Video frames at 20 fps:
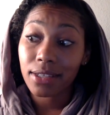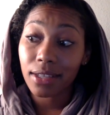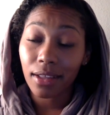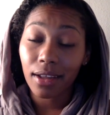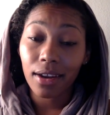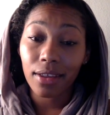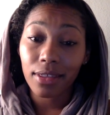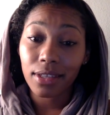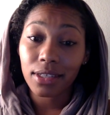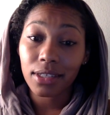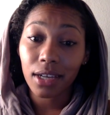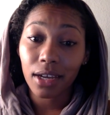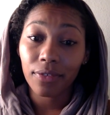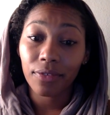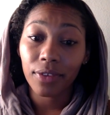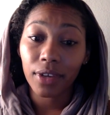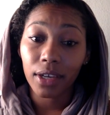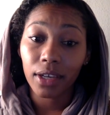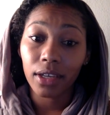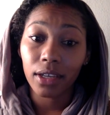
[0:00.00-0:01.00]
A lot of the stuff
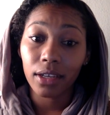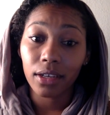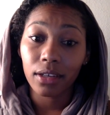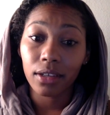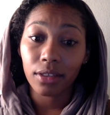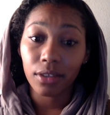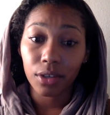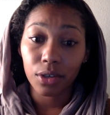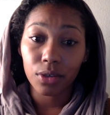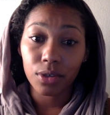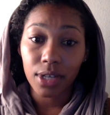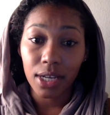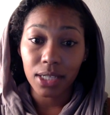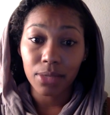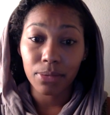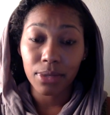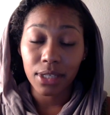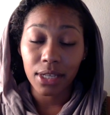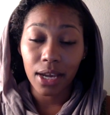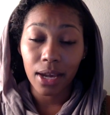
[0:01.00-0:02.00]
in the New
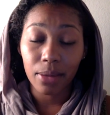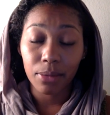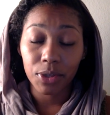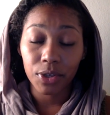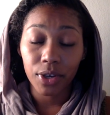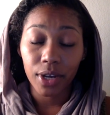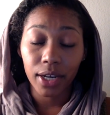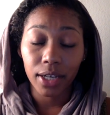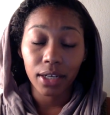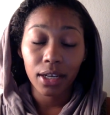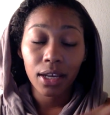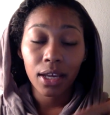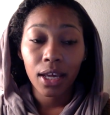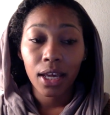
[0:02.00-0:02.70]
Testament is abstract,